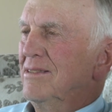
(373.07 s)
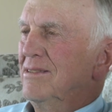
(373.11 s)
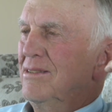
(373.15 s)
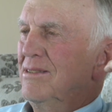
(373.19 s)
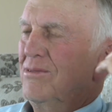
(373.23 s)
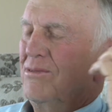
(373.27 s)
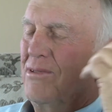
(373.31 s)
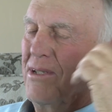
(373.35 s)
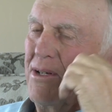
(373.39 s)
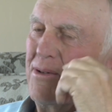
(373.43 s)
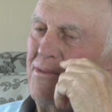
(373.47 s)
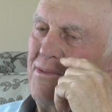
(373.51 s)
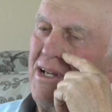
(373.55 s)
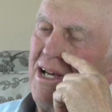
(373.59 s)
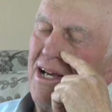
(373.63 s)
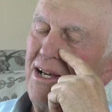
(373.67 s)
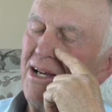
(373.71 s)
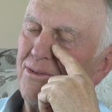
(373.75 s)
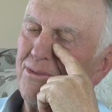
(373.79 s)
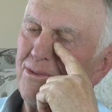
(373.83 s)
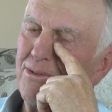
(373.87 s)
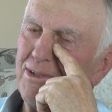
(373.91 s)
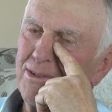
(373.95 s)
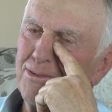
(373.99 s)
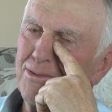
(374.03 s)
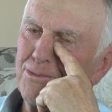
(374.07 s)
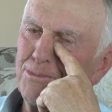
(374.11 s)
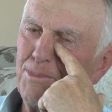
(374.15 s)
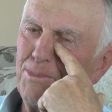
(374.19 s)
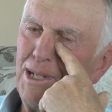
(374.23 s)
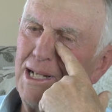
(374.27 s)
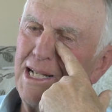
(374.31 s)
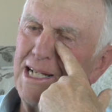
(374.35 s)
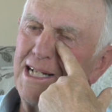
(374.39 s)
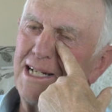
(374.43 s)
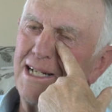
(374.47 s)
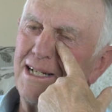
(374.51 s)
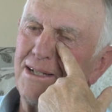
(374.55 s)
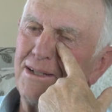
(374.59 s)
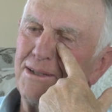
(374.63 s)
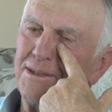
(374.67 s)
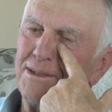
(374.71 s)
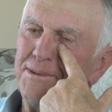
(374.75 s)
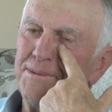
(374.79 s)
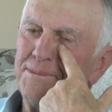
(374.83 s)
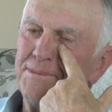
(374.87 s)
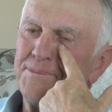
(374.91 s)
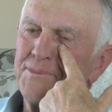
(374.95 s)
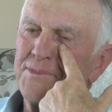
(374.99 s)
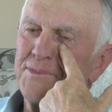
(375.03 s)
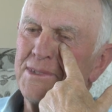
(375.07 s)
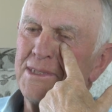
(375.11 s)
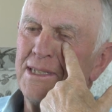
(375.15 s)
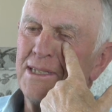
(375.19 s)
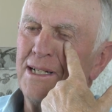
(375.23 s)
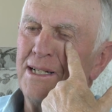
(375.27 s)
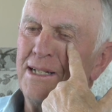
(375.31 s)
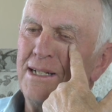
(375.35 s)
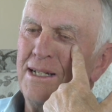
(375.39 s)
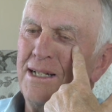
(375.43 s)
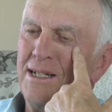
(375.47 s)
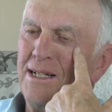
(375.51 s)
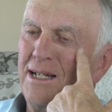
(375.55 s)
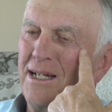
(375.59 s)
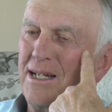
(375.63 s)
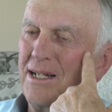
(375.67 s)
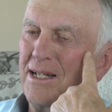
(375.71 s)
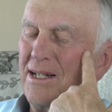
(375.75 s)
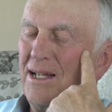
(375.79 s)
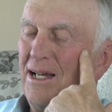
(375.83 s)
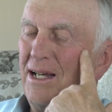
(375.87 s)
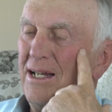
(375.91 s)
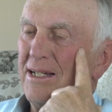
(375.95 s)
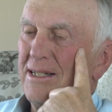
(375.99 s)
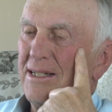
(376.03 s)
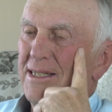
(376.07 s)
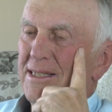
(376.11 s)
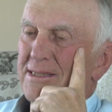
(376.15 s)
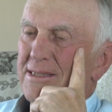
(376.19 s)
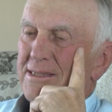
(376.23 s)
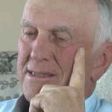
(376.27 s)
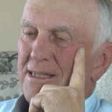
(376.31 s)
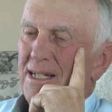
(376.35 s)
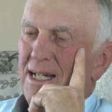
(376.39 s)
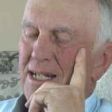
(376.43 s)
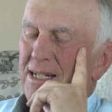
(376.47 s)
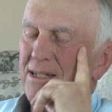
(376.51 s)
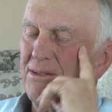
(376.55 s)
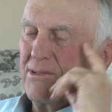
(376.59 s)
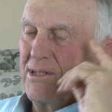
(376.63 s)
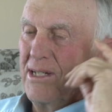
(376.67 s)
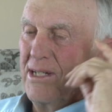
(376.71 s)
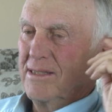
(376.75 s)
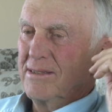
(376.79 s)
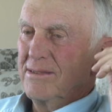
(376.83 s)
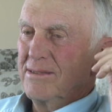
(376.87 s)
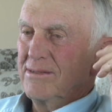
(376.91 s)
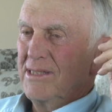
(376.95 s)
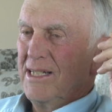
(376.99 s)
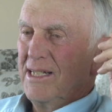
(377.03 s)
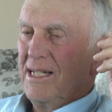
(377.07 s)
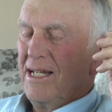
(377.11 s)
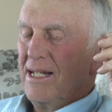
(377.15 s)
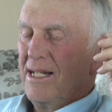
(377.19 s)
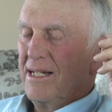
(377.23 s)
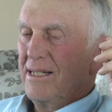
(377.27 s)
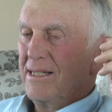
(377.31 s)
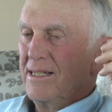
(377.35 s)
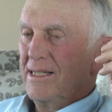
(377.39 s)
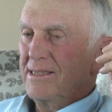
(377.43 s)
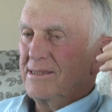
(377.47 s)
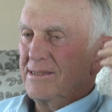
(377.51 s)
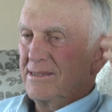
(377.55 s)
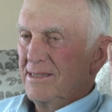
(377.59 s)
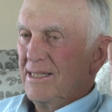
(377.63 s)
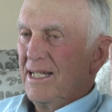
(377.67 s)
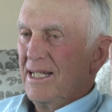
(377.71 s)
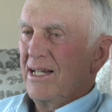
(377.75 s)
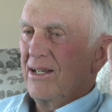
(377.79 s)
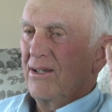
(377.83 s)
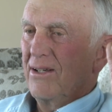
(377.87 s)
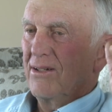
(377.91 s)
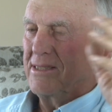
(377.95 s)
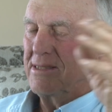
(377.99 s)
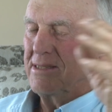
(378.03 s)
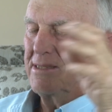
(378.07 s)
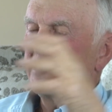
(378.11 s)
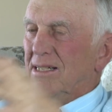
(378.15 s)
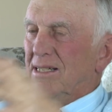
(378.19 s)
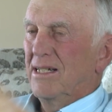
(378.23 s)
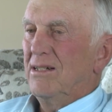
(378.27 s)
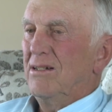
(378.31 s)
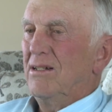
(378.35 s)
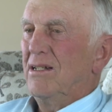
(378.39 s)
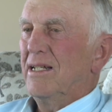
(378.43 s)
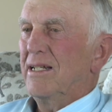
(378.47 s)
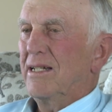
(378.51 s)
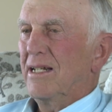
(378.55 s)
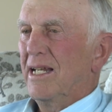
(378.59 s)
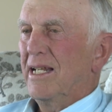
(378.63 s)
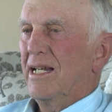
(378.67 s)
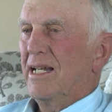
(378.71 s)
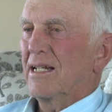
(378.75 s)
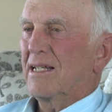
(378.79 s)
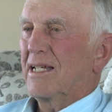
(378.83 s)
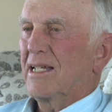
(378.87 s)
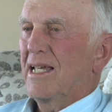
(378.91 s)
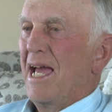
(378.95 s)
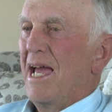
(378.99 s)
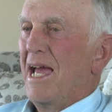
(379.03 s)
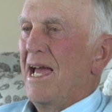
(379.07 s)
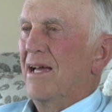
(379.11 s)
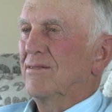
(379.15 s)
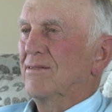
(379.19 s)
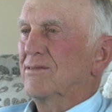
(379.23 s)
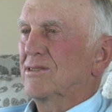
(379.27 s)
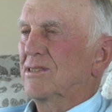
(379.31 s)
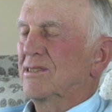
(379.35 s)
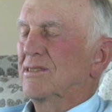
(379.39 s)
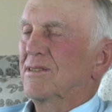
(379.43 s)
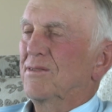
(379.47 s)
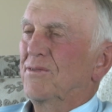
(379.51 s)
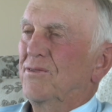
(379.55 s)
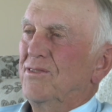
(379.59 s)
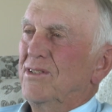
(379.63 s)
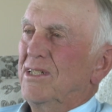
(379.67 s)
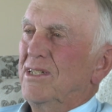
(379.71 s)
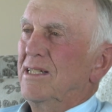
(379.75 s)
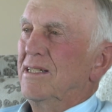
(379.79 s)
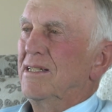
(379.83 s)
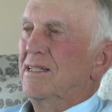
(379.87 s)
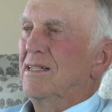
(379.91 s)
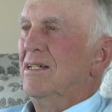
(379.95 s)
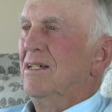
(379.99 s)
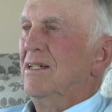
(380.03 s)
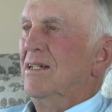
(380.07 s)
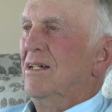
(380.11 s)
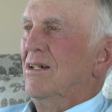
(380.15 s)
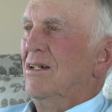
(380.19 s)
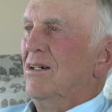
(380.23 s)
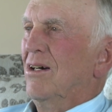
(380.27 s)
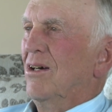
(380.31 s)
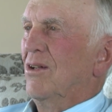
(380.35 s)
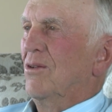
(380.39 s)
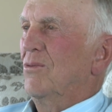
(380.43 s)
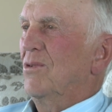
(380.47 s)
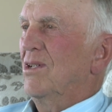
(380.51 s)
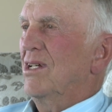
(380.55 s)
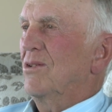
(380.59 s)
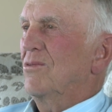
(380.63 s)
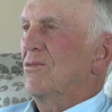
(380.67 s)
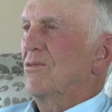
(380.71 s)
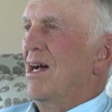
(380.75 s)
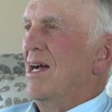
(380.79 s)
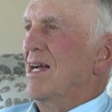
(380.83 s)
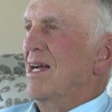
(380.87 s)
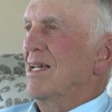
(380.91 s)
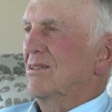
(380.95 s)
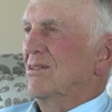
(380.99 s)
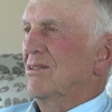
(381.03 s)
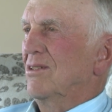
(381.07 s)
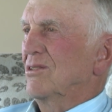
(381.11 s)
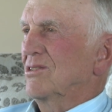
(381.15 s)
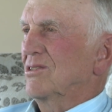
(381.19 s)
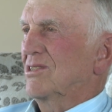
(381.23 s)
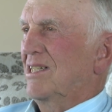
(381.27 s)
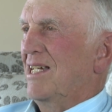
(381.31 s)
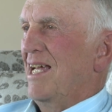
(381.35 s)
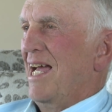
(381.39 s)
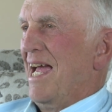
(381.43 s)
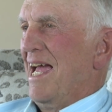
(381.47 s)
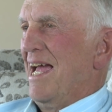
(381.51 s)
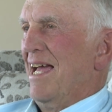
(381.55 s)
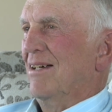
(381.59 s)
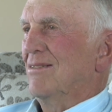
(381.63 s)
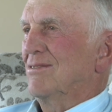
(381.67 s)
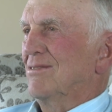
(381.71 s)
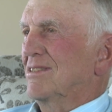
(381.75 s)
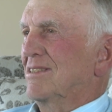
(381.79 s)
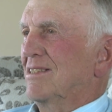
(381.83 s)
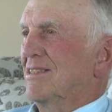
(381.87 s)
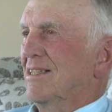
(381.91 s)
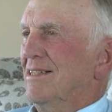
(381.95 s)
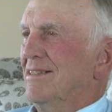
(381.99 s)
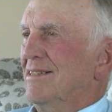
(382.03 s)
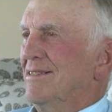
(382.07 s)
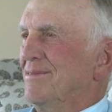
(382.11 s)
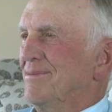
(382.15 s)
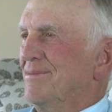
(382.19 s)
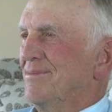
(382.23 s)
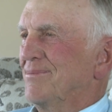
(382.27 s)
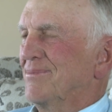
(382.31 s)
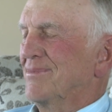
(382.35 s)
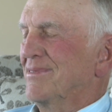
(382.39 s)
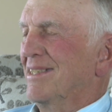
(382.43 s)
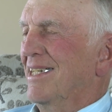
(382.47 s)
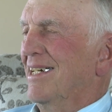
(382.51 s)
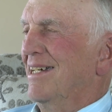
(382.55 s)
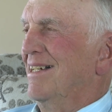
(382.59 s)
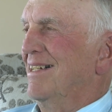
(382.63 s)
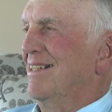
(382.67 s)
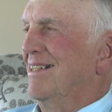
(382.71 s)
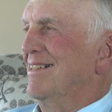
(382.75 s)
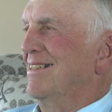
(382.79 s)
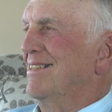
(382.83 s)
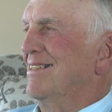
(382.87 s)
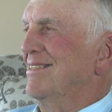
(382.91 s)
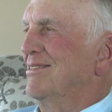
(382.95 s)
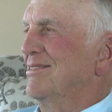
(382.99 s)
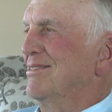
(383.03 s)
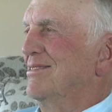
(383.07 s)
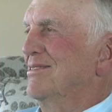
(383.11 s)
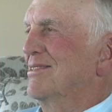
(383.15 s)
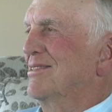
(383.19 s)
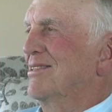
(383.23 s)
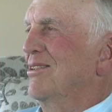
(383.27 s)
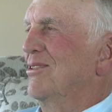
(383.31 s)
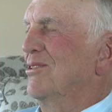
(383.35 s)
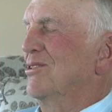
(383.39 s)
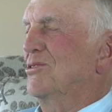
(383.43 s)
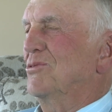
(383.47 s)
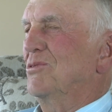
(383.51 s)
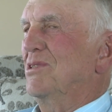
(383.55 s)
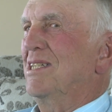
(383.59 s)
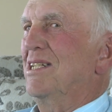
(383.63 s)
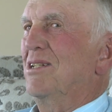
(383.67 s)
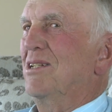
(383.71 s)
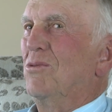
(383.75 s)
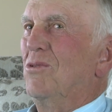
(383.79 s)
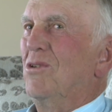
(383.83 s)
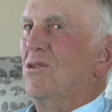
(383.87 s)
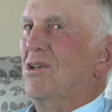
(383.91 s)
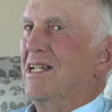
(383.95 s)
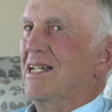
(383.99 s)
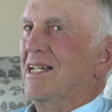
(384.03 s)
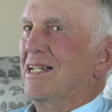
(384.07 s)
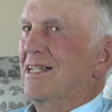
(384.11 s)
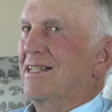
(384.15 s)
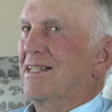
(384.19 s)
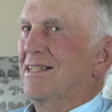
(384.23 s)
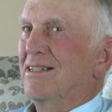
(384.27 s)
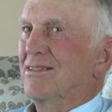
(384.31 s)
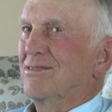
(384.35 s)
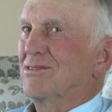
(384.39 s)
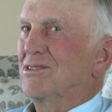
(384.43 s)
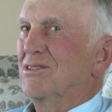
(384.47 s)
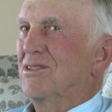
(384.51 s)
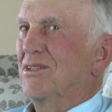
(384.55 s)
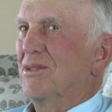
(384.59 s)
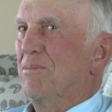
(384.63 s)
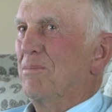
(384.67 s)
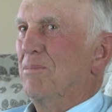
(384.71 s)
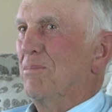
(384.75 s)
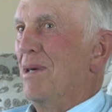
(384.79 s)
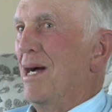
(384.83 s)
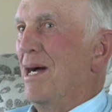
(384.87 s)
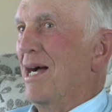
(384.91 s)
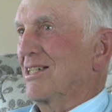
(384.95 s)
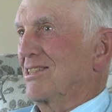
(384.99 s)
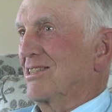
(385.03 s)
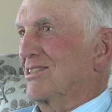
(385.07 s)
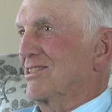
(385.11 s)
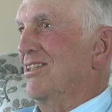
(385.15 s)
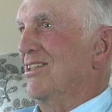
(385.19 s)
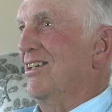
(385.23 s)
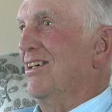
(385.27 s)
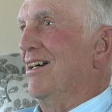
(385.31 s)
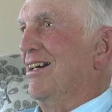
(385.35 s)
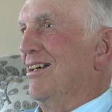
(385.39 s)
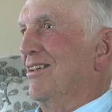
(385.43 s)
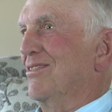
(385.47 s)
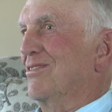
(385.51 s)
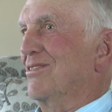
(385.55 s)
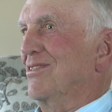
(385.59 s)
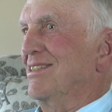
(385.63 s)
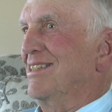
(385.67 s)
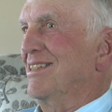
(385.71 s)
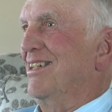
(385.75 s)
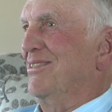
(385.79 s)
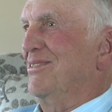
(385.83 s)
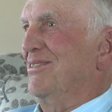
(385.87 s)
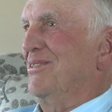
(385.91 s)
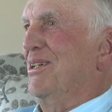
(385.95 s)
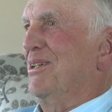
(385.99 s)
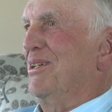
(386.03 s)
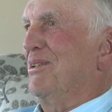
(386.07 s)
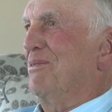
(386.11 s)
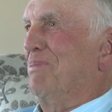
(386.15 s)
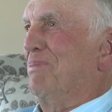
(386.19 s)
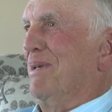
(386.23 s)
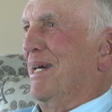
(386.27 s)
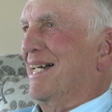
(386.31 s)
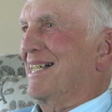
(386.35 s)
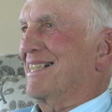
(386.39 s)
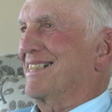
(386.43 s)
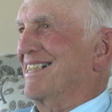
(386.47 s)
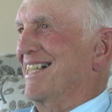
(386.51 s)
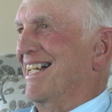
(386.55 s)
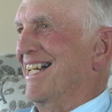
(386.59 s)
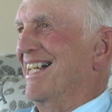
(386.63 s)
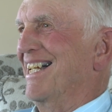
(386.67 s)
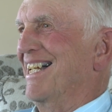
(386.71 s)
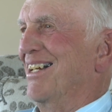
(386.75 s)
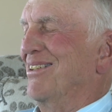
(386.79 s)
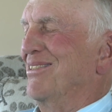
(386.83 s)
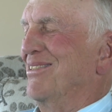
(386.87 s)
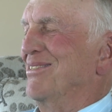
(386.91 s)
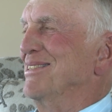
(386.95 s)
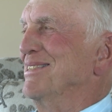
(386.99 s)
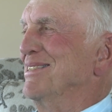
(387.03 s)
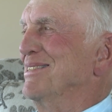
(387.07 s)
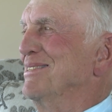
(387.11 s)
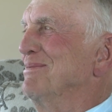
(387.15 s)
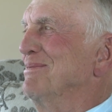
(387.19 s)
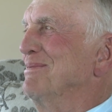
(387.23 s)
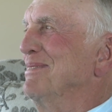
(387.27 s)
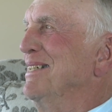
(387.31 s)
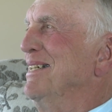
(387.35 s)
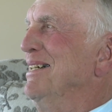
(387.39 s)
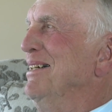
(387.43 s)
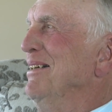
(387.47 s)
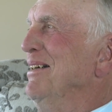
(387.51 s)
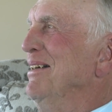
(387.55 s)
run around with, Blair, and I decided we had these dairies, and they all had little calves to feed, and we'd ride those calves. And of course, we didn't want anything that was going to buck us off. We picked the little ones. But